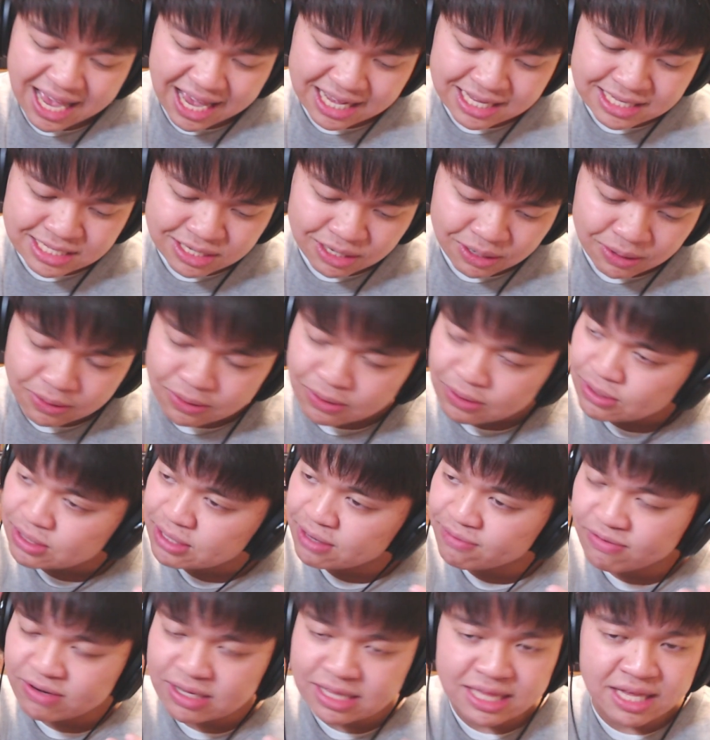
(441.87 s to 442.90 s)
has whole
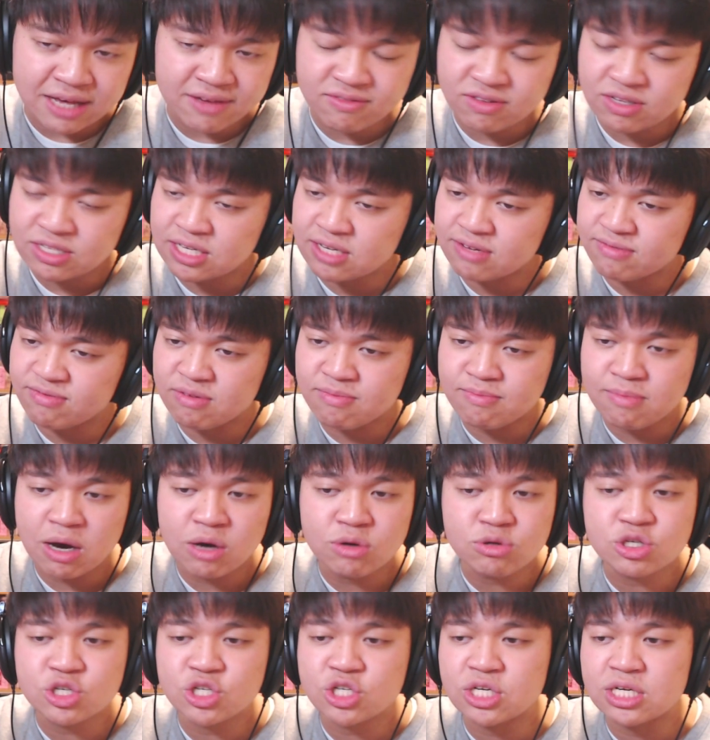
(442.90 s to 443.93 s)
different levels of
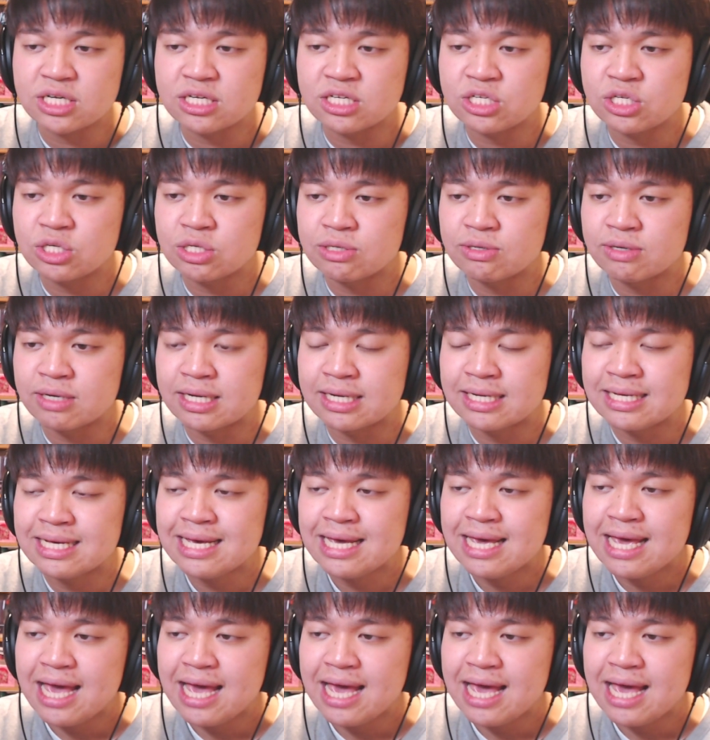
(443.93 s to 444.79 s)
emotion to it.